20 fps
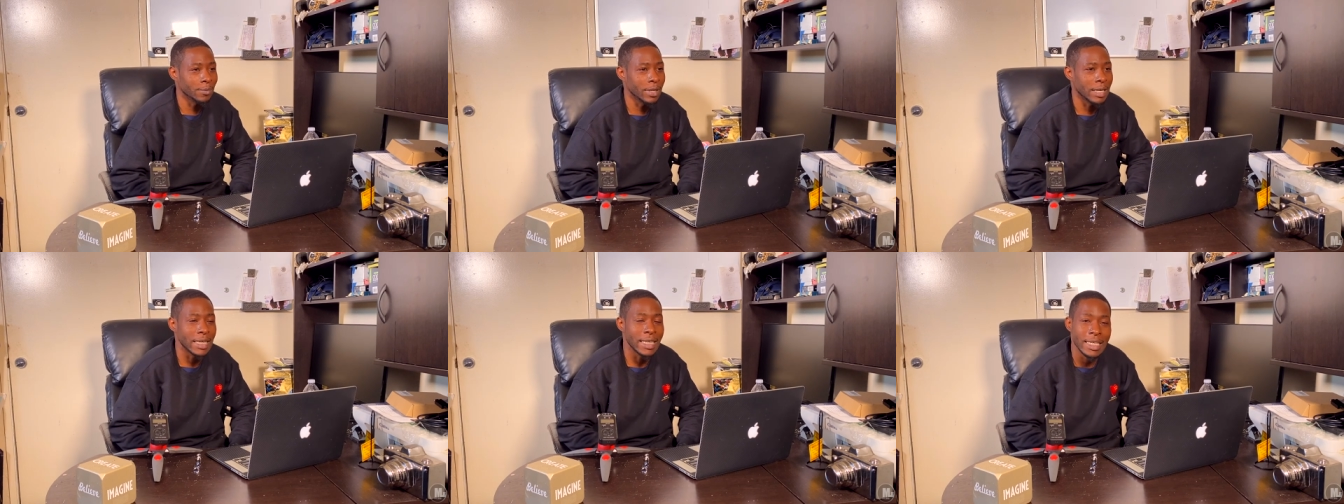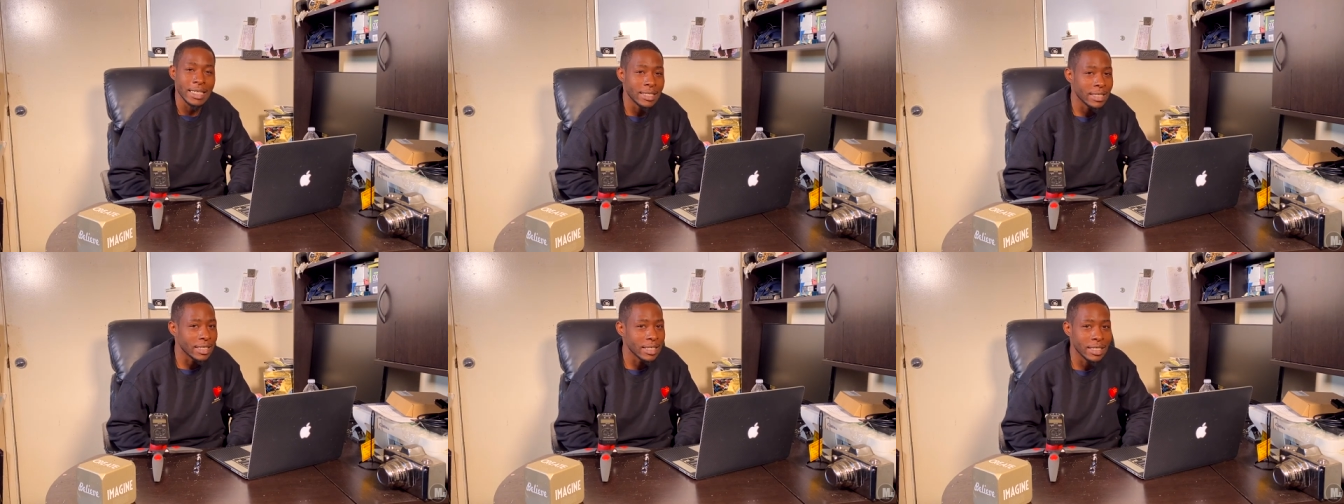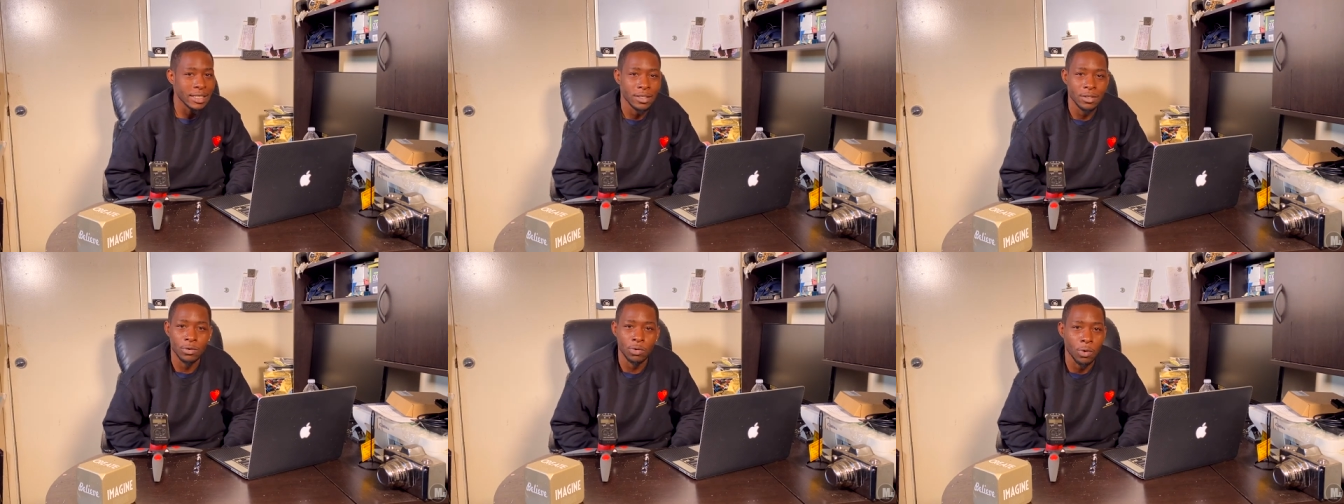
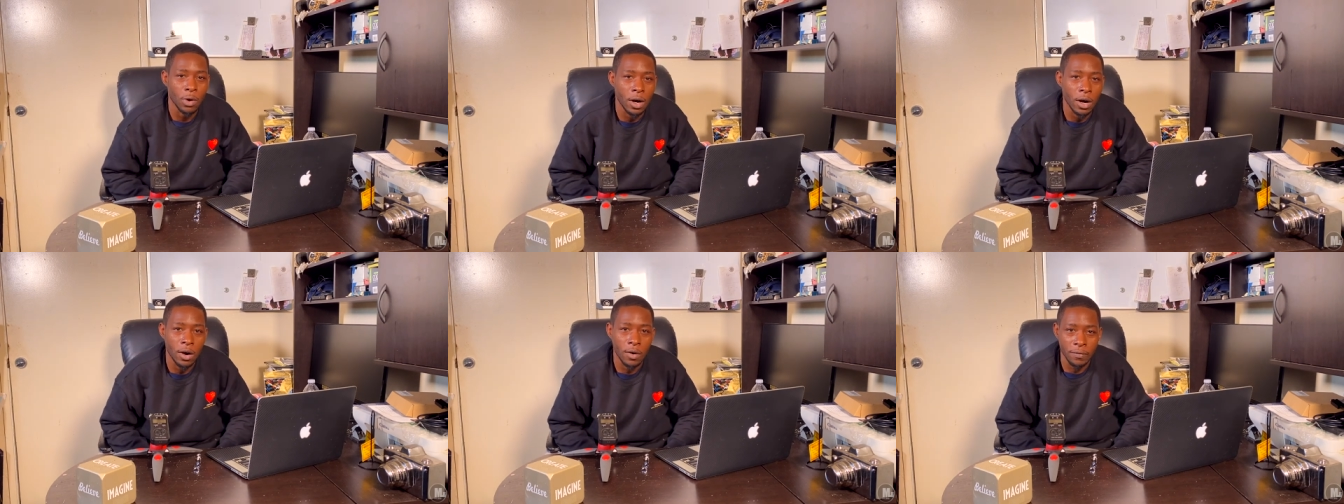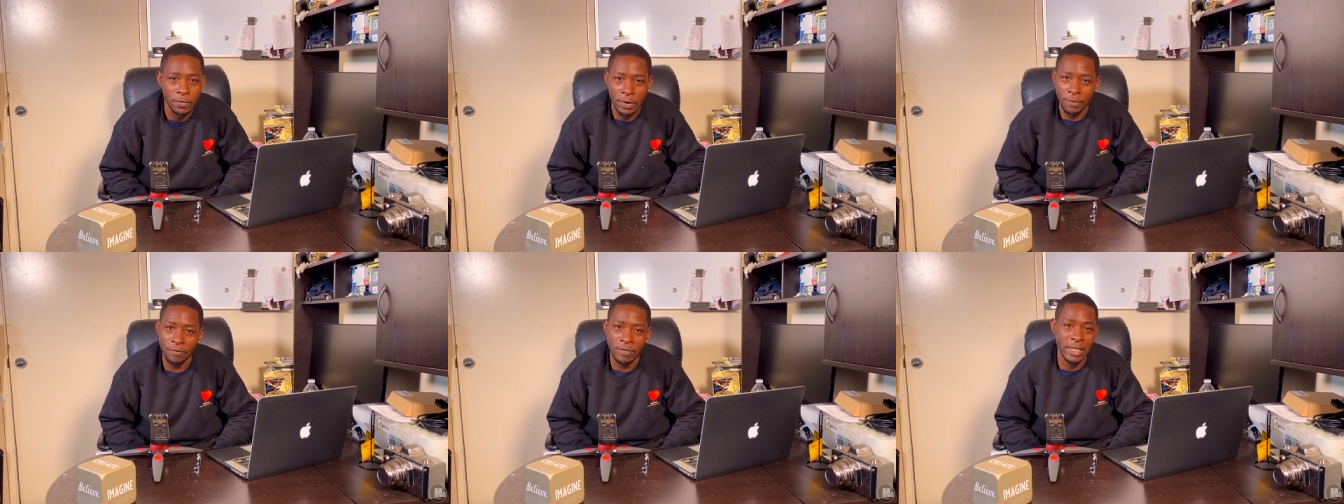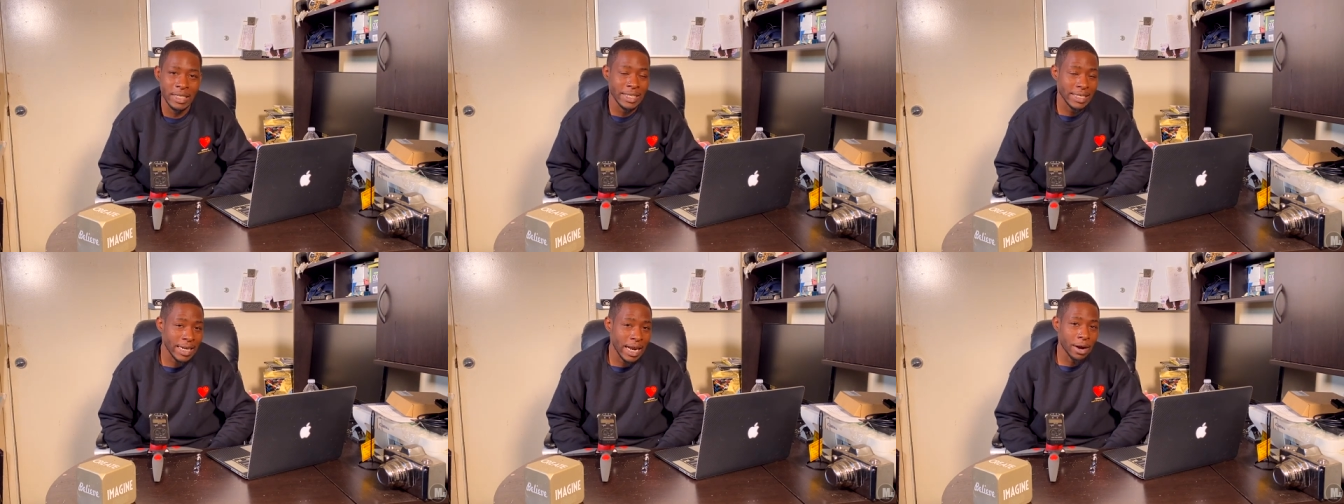easy 12 to
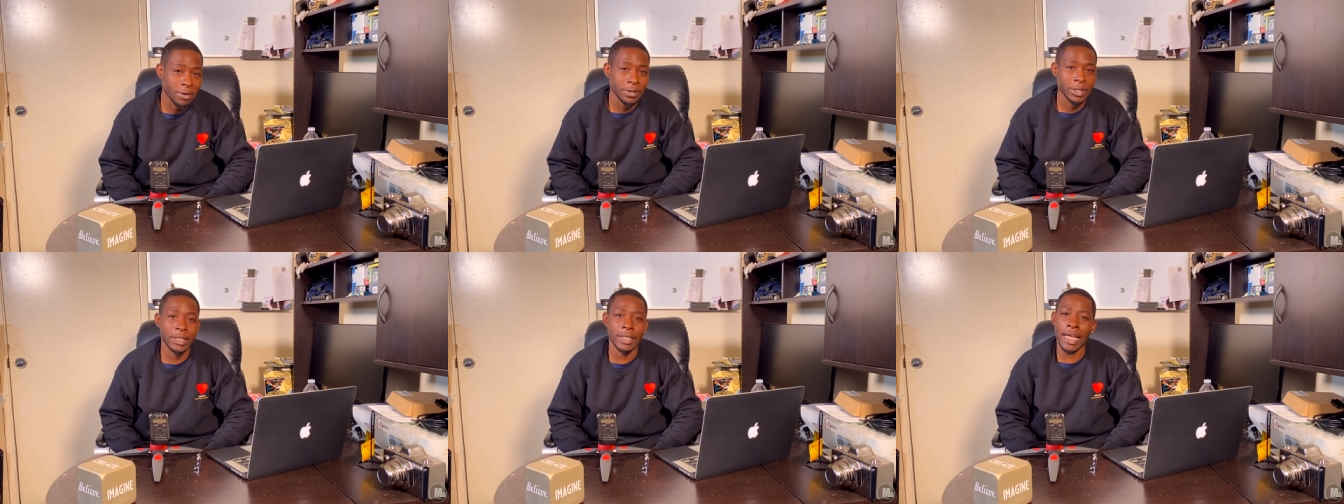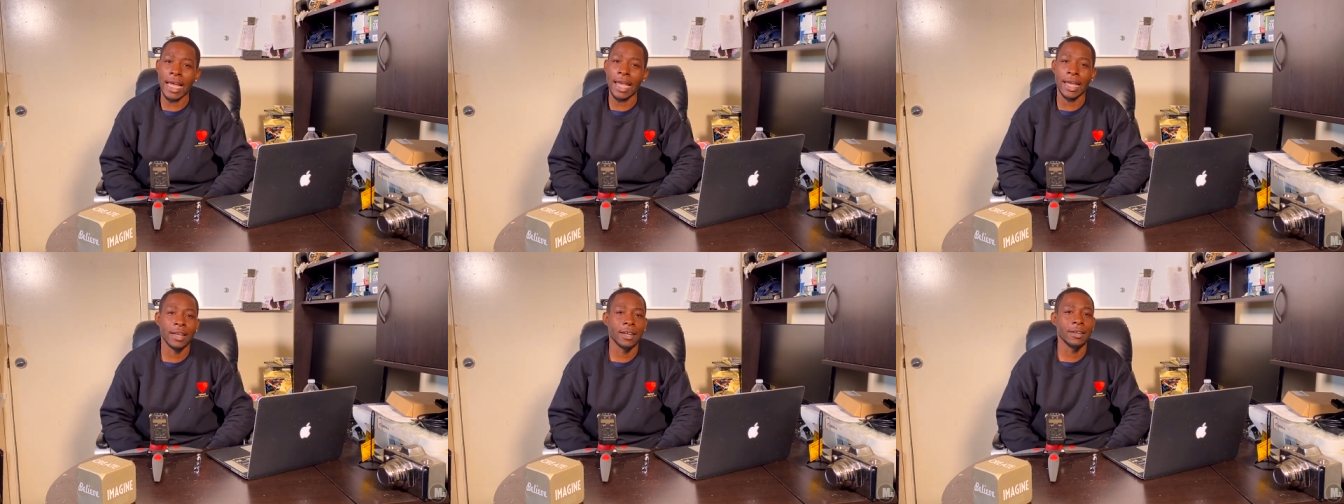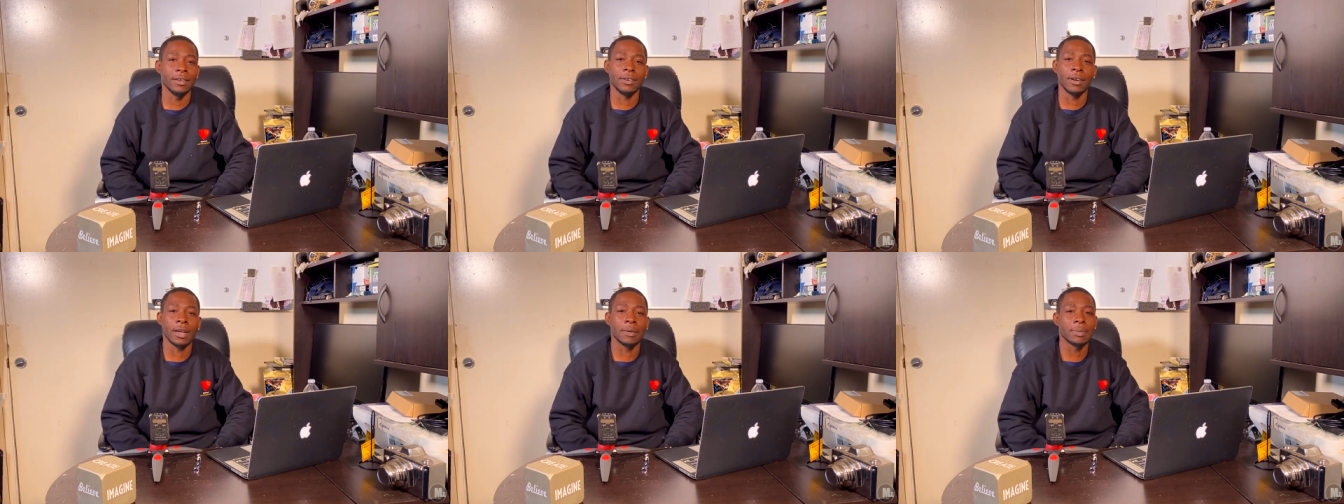15 hours a day you
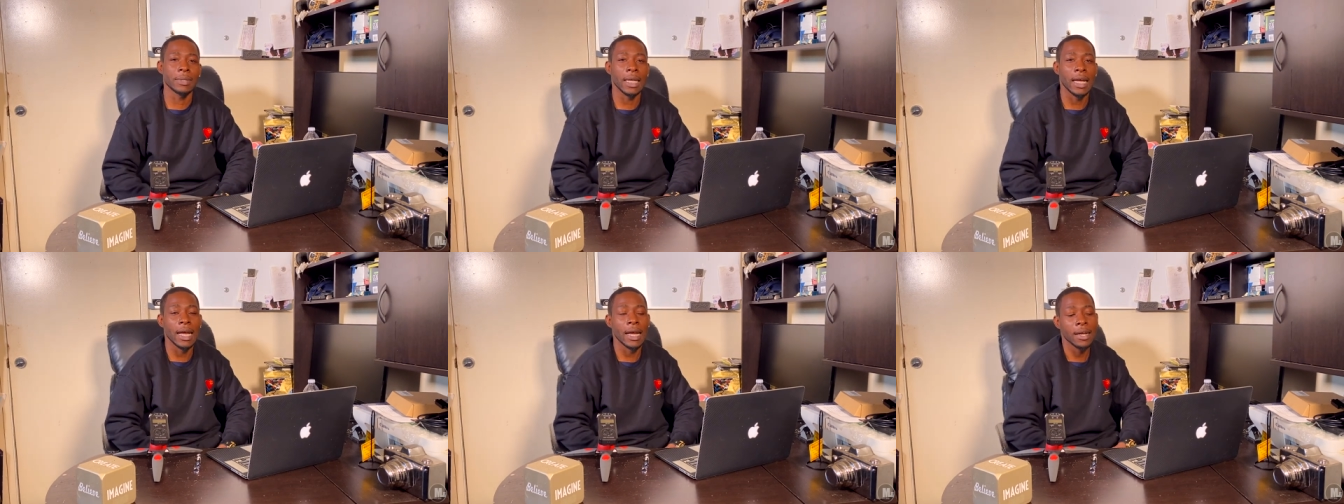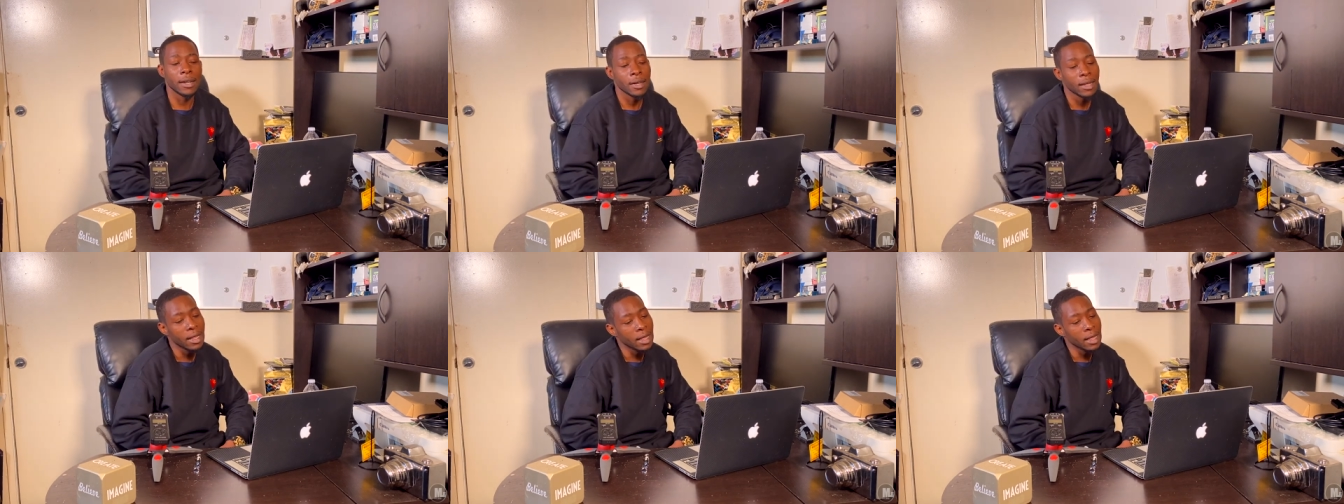know what i'm saying